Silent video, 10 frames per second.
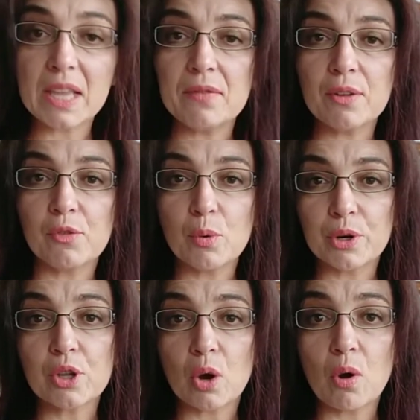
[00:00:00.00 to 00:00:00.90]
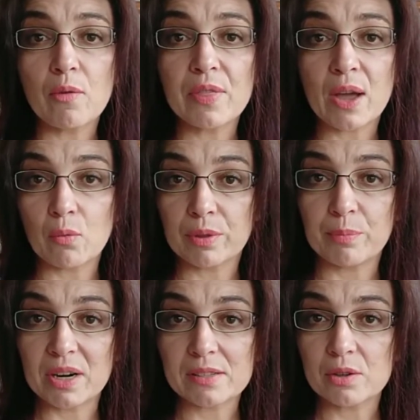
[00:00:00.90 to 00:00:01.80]
Even if you were to go over that with
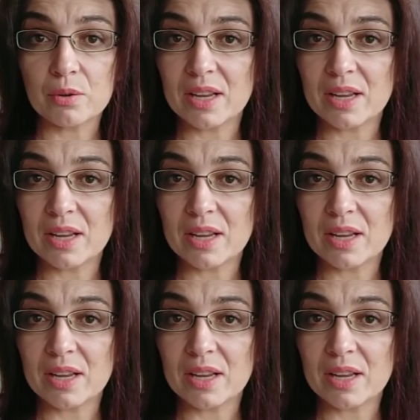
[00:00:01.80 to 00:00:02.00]
Brasso,